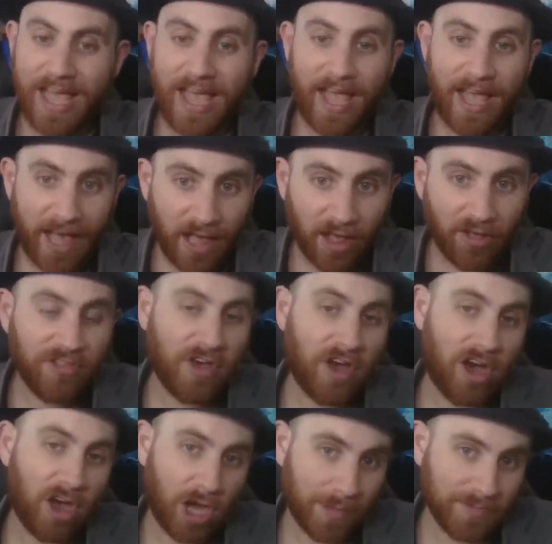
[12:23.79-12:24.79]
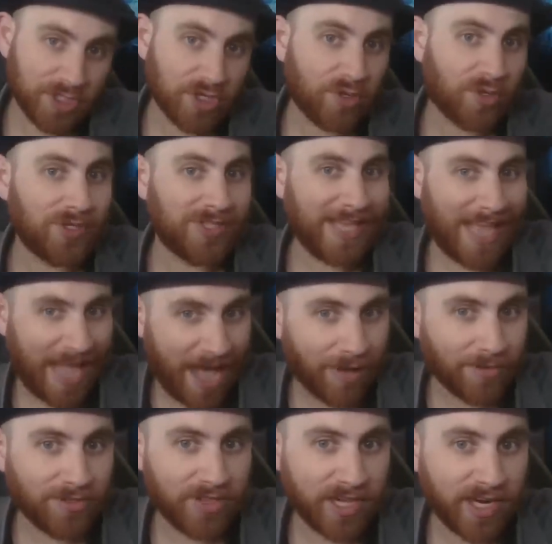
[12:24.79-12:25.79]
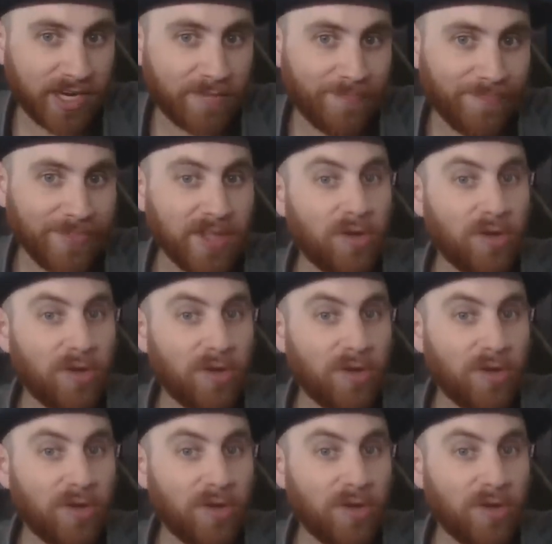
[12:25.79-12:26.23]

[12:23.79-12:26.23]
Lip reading: health obstacles out there.